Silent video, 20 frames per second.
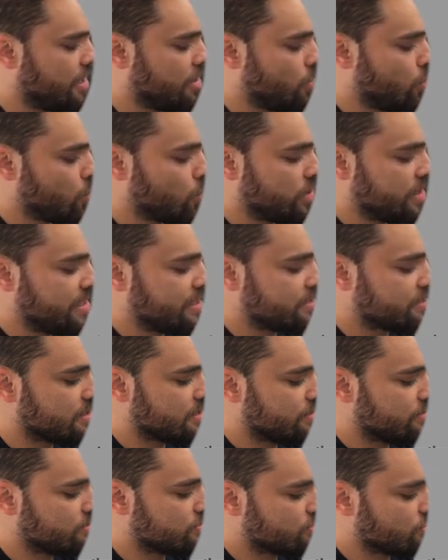
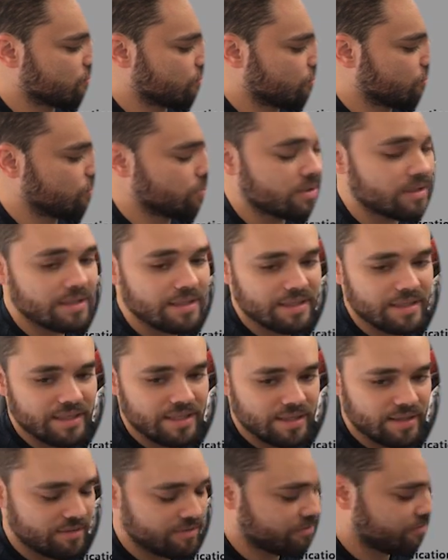reason to
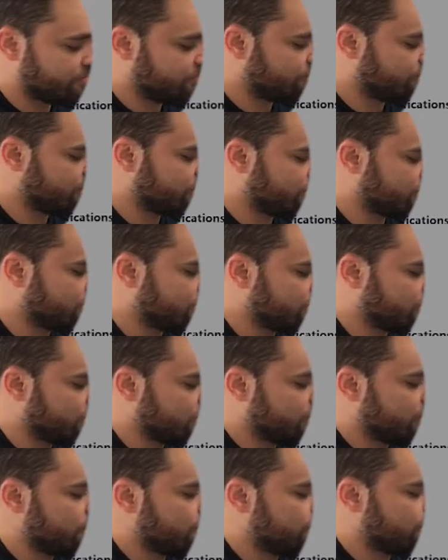live.
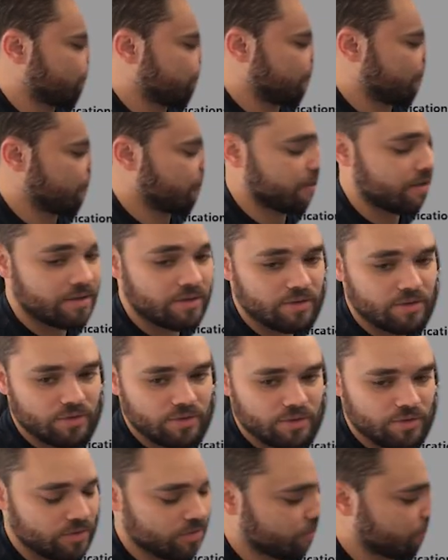Thank
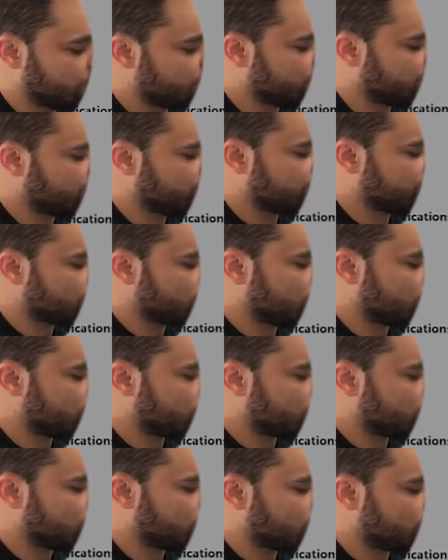you
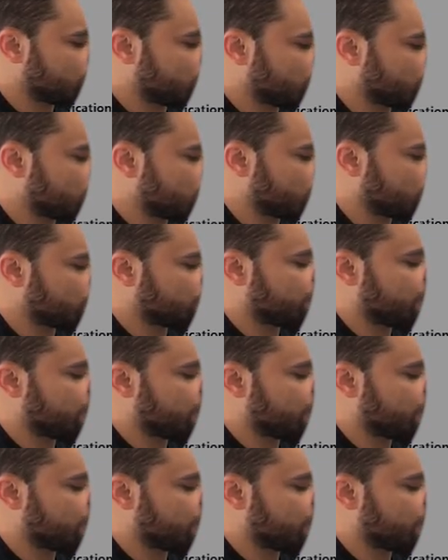for all